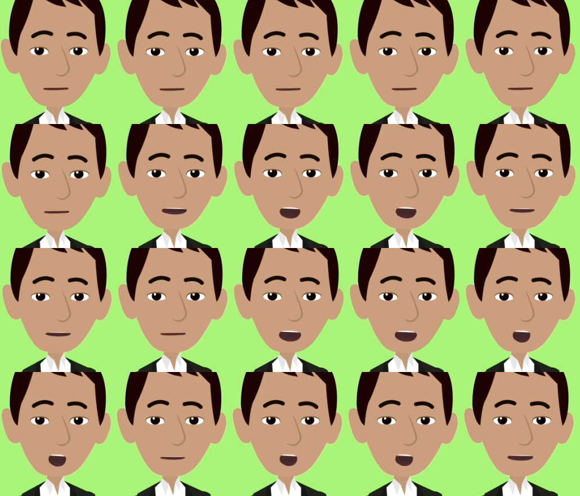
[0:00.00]
This
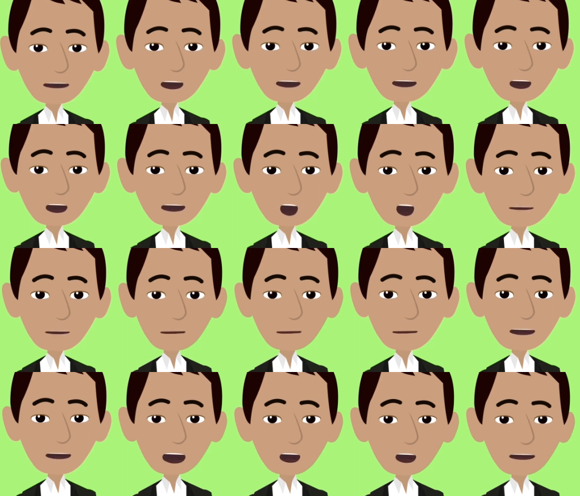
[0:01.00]
factors in very
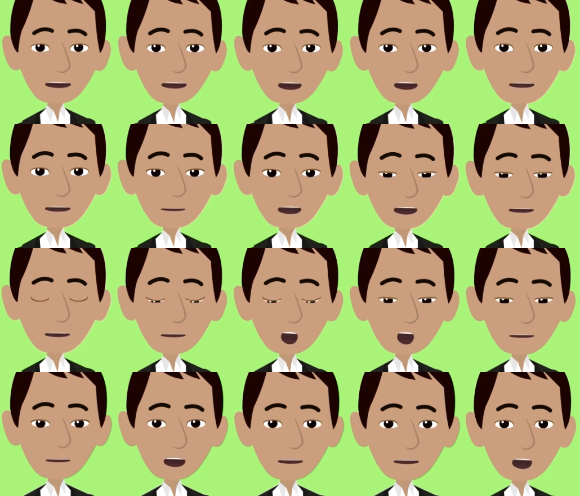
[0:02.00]
strongly with
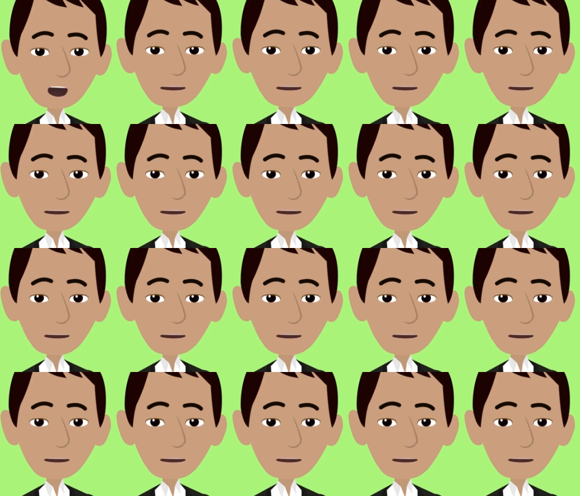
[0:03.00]
what we have